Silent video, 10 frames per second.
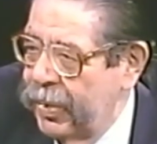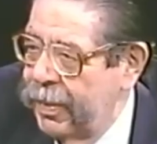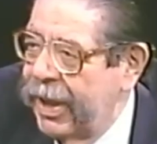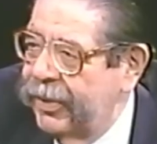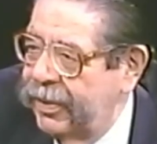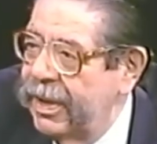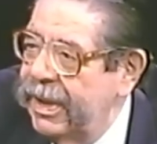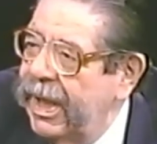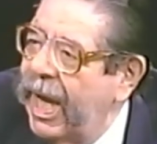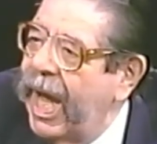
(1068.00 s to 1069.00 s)
about
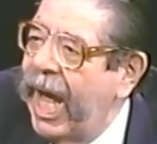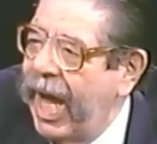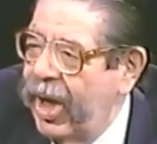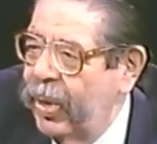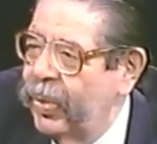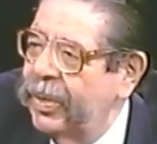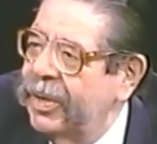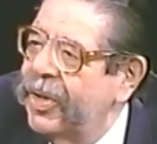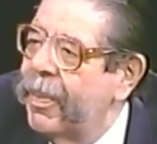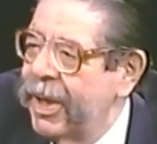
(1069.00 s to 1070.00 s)
how
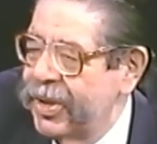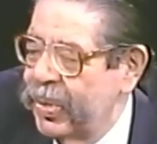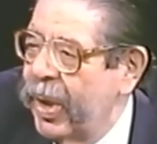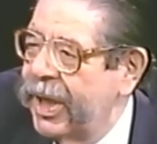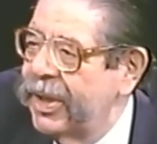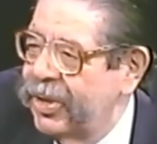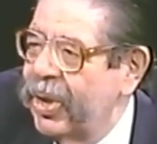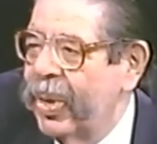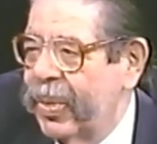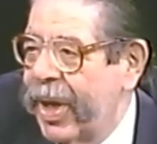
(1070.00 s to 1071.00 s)
the best way to
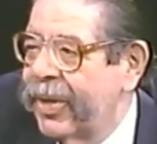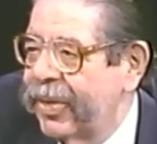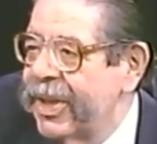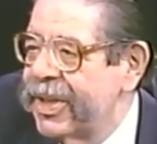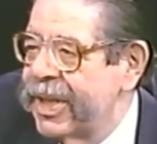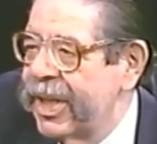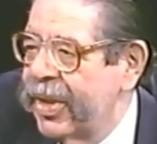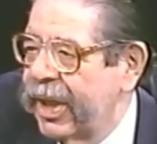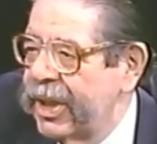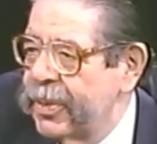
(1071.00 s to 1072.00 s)
go around and see
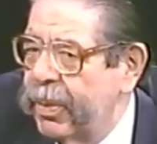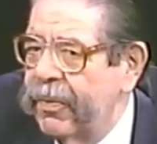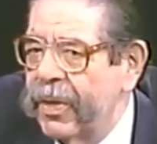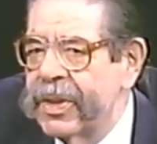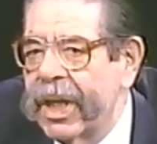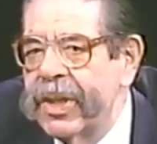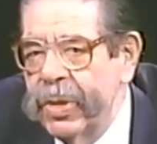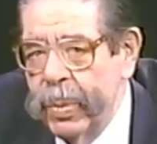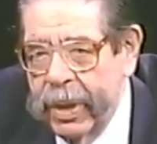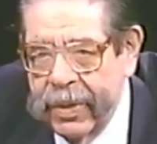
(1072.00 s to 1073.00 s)
things. But first, I
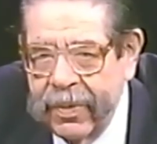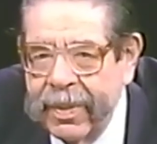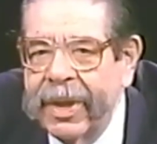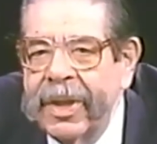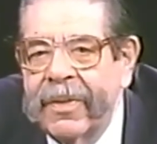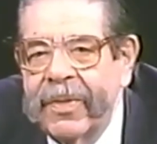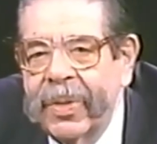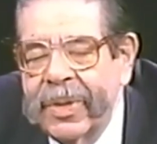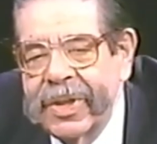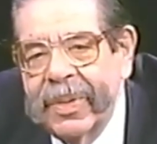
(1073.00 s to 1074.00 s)
do want to remind our
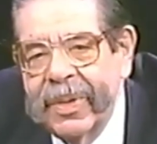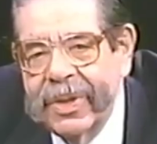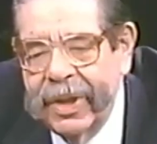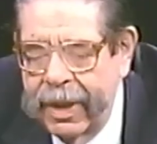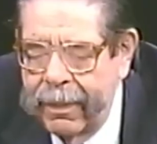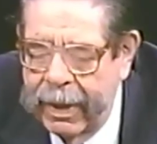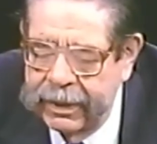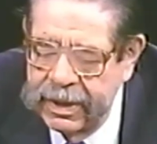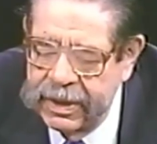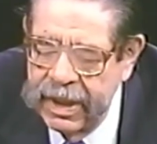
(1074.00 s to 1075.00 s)
viewers that we're talking
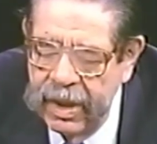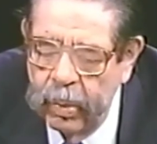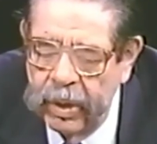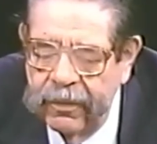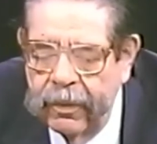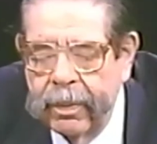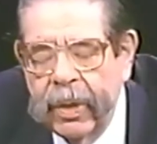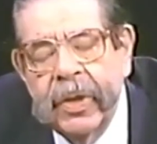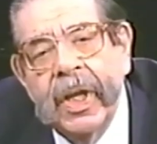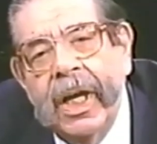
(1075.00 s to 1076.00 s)
about this wonderful
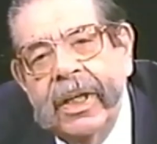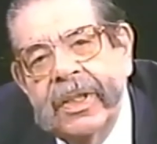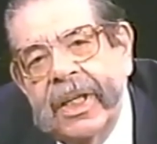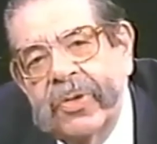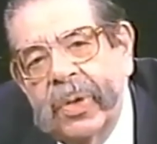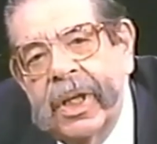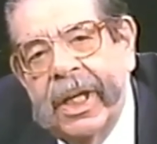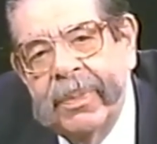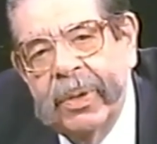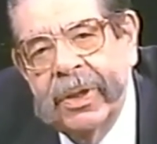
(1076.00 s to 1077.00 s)
book, The Architectural
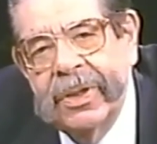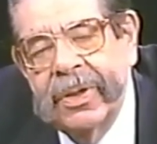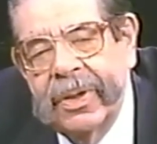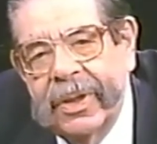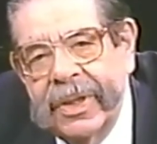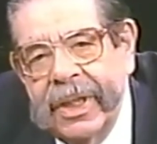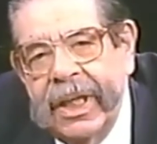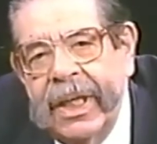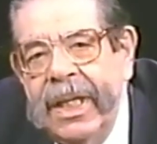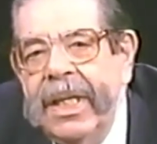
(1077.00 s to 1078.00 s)
Guidebook to New York
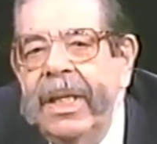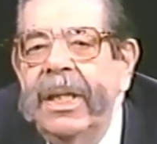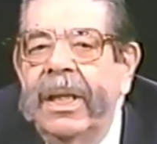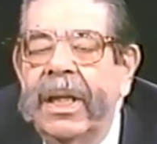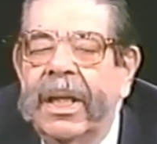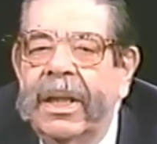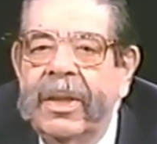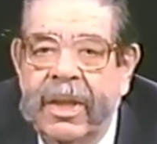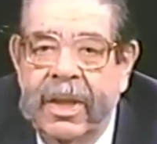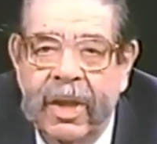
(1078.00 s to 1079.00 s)
City,
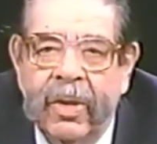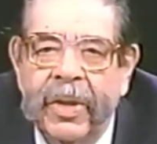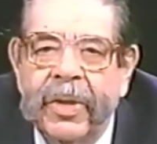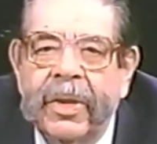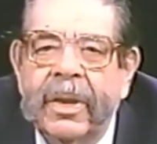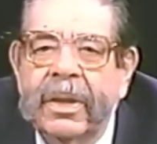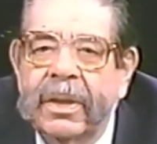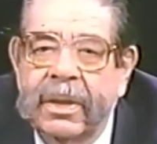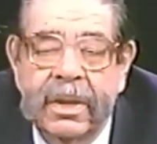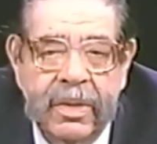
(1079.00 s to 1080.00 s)
and the
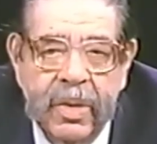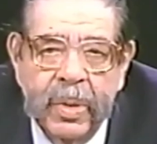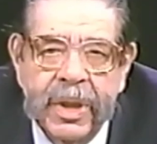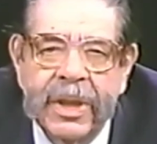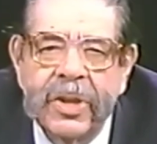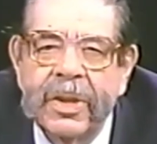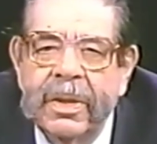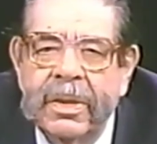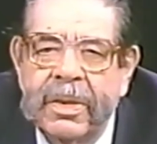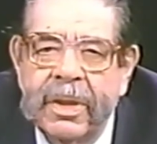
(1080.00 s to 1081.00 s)
author,
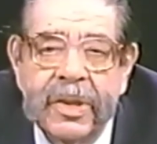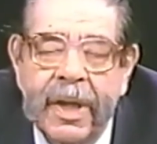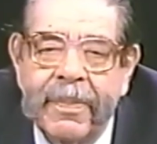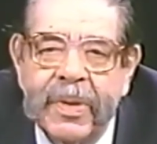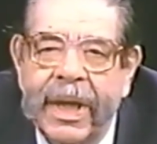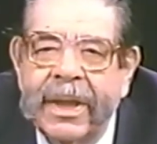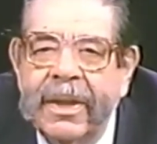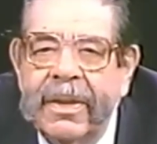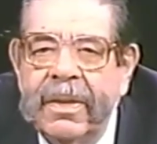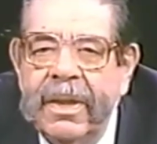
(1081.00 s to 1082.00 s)
edition, just
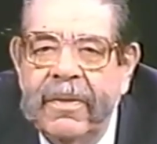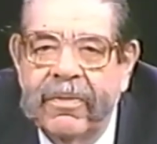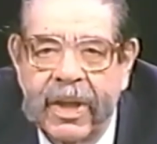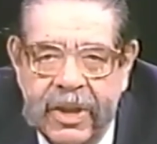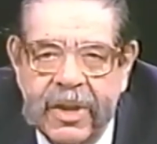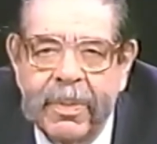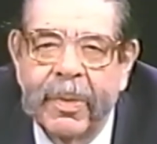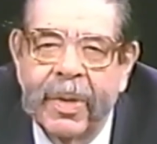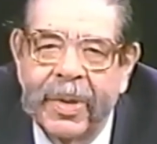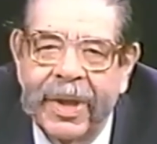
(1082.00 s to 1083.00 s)
updated, Francis
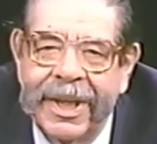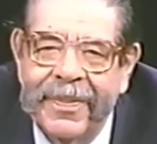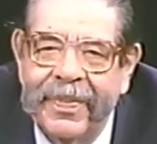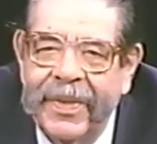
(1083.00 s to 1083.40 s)
Marrone.